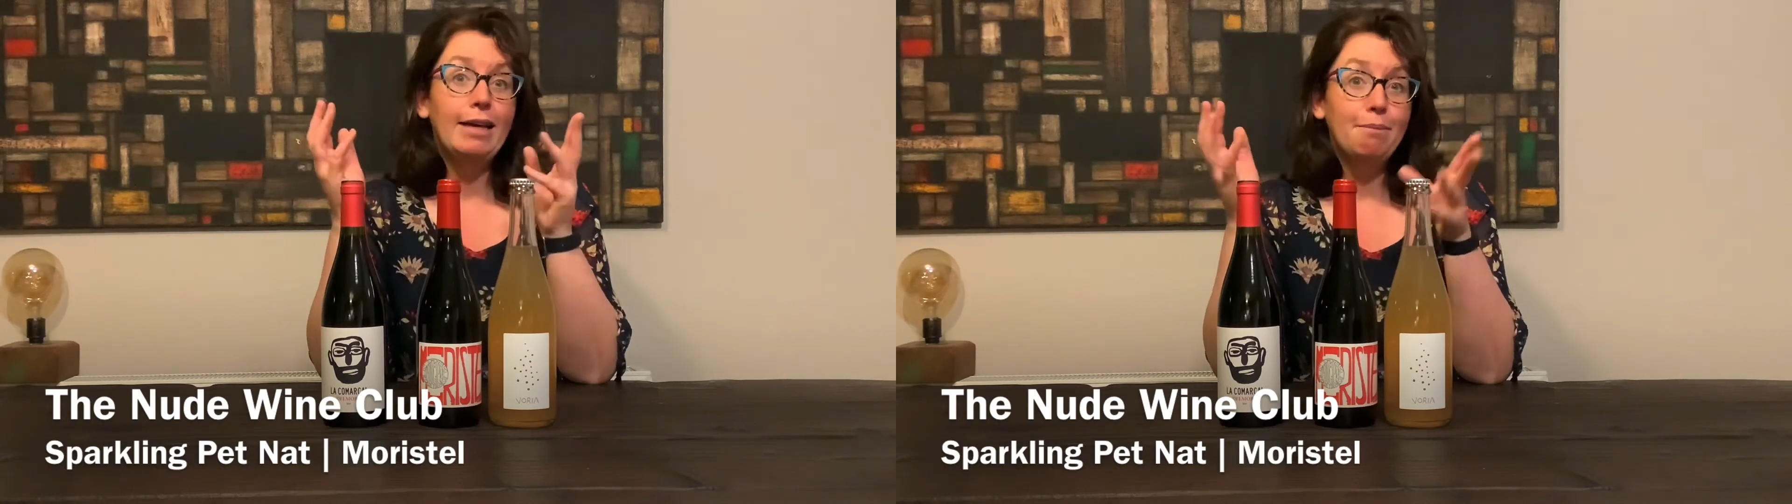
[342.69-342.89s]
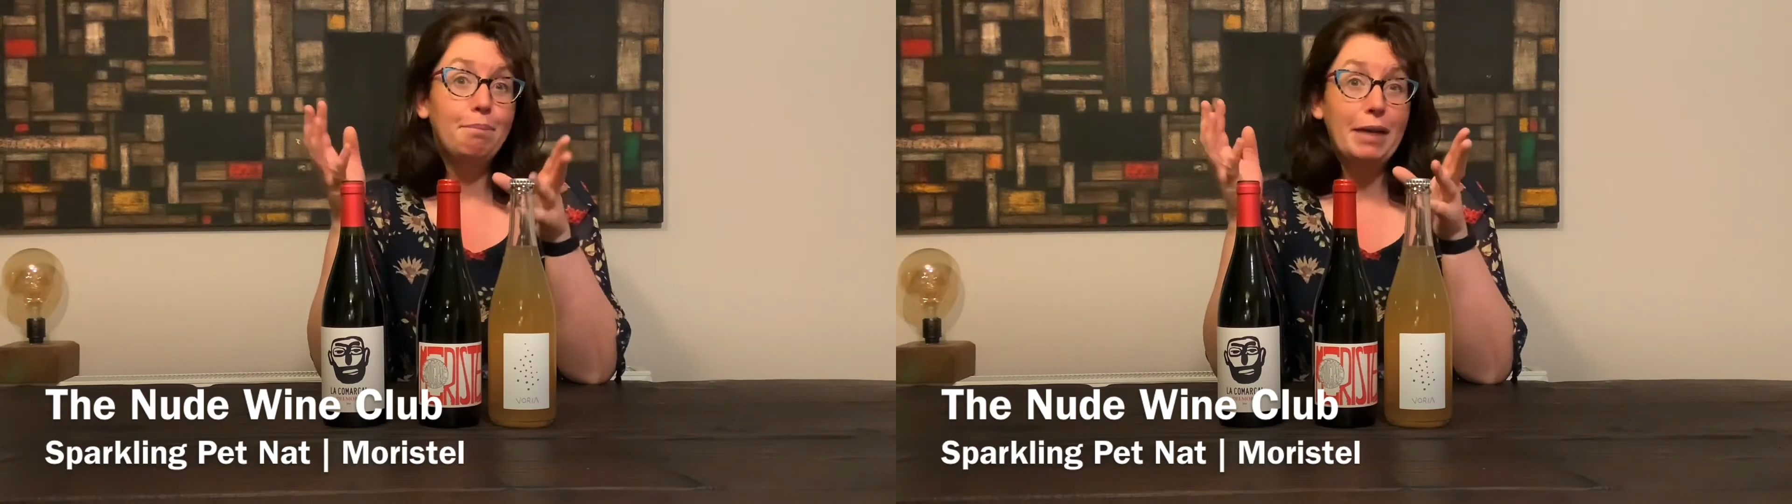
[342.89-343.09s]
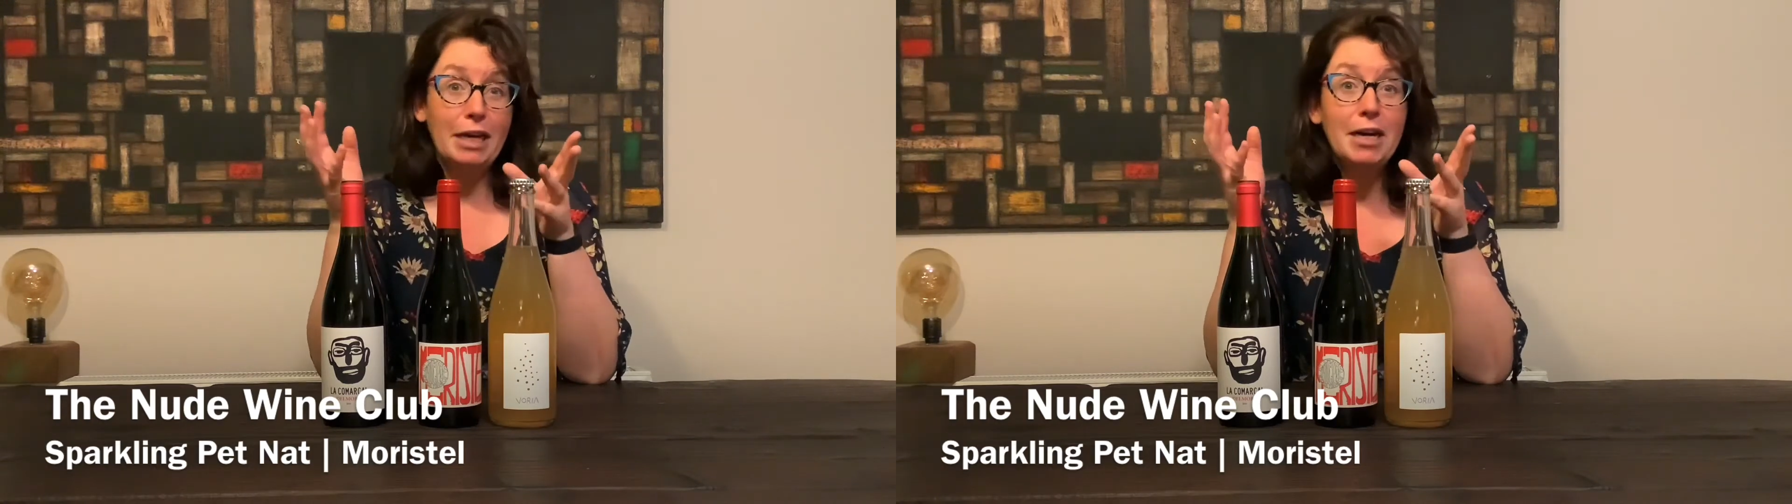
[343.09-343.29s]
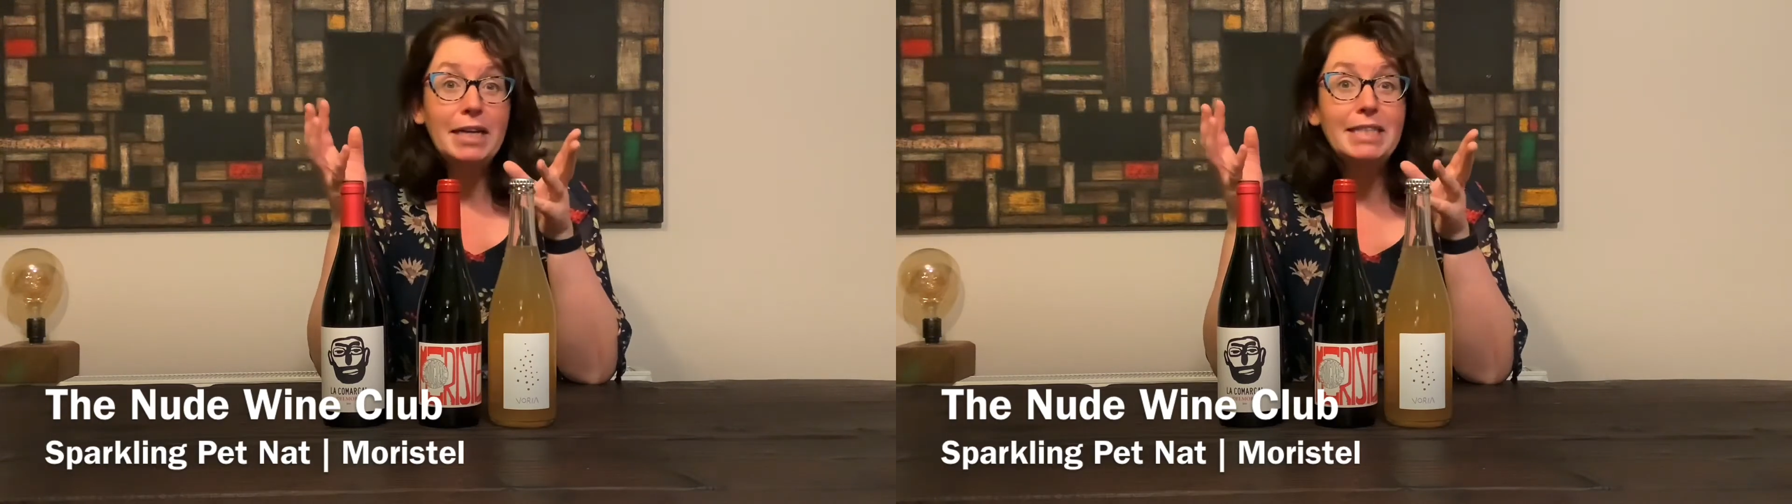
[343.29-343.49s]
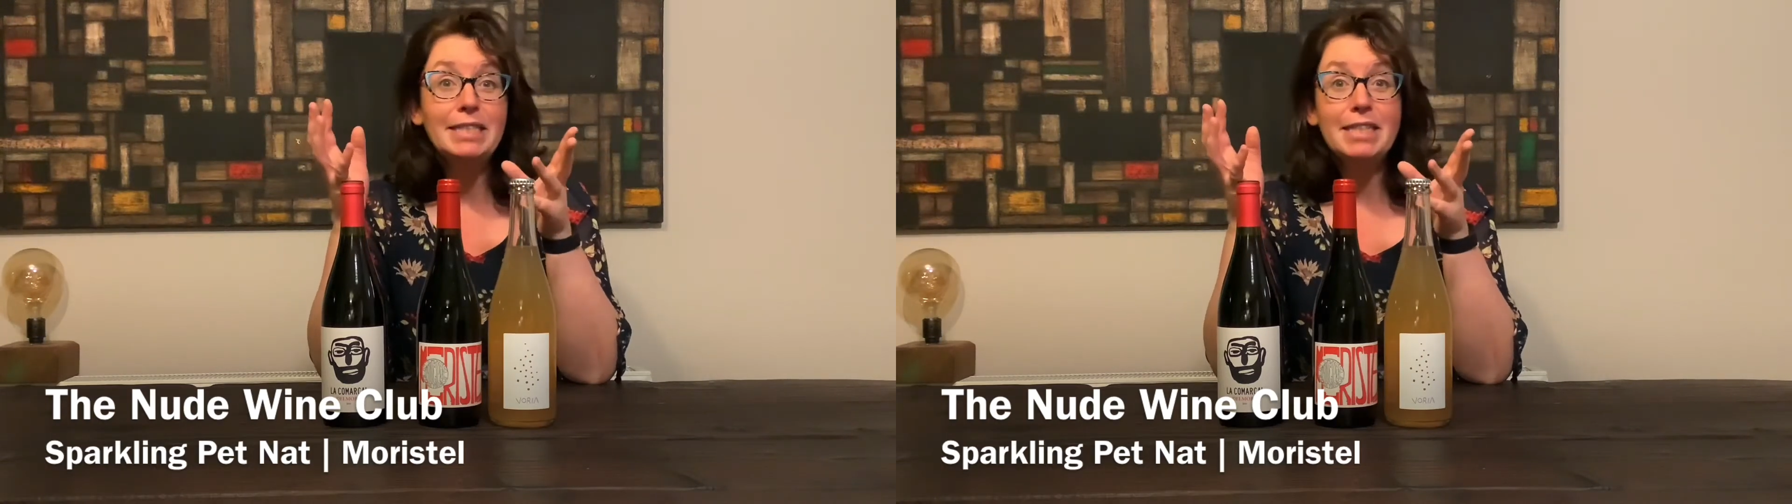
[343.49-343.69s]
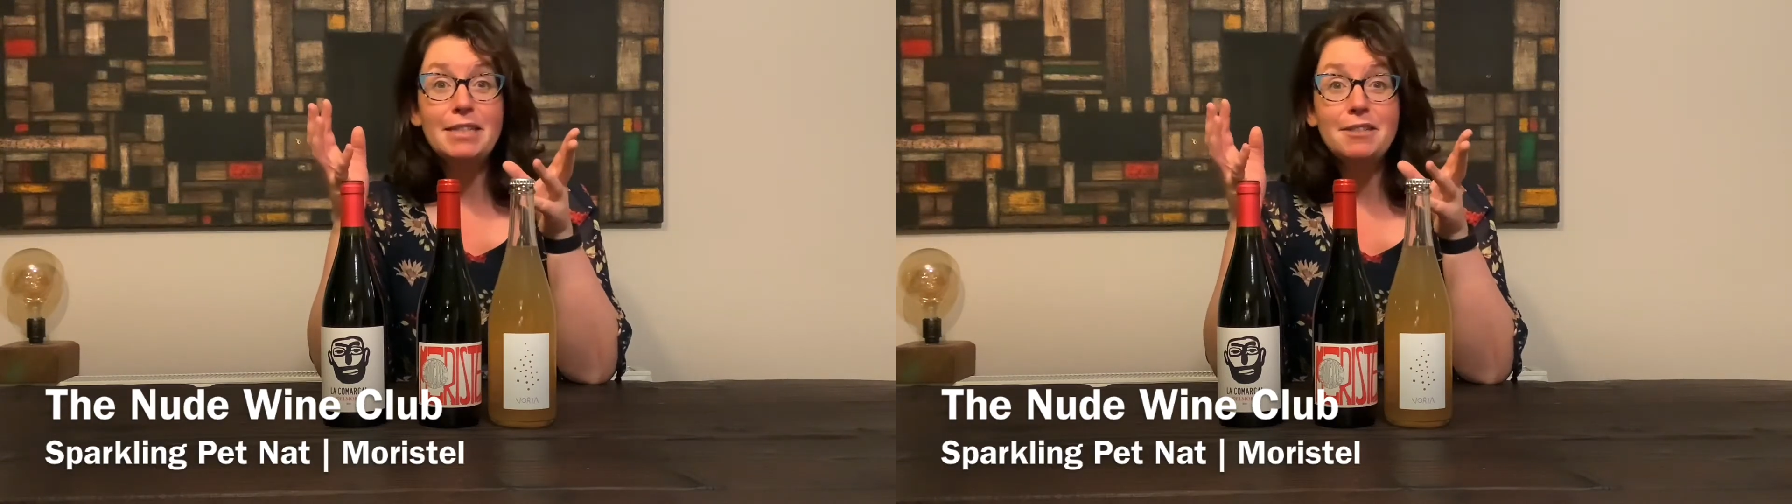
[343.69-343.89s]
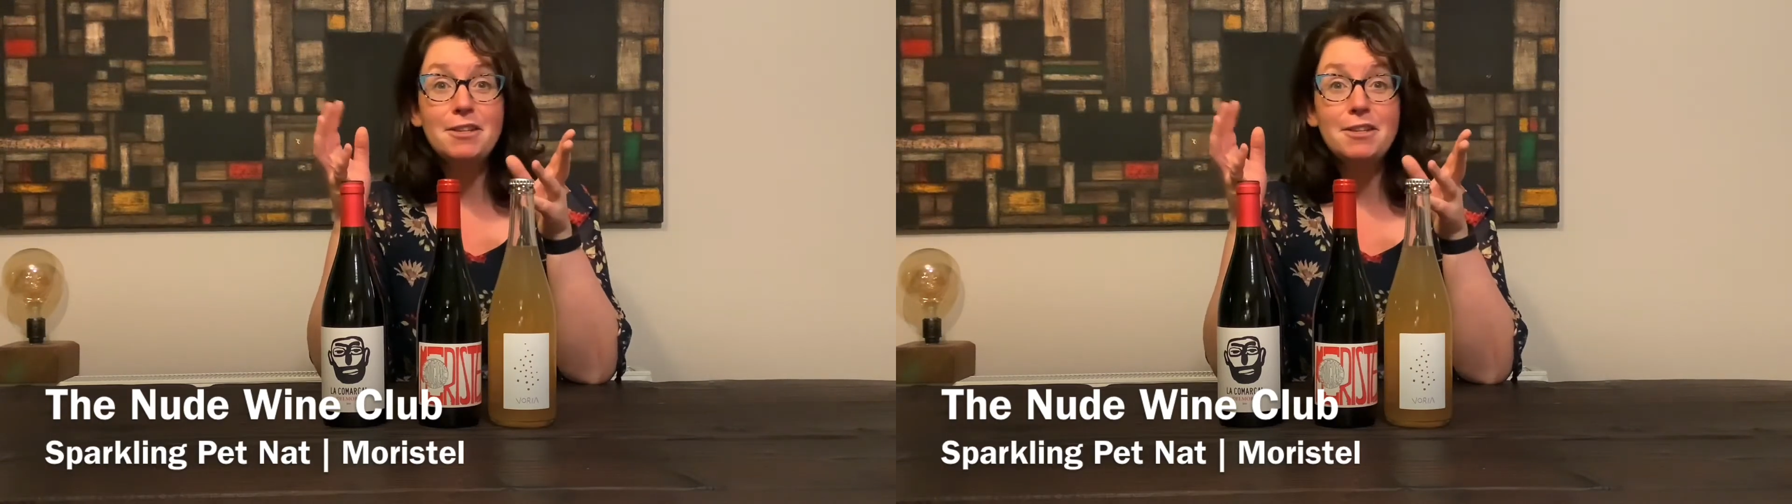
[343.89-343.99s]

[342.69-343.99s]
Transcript: But it kind of didn't.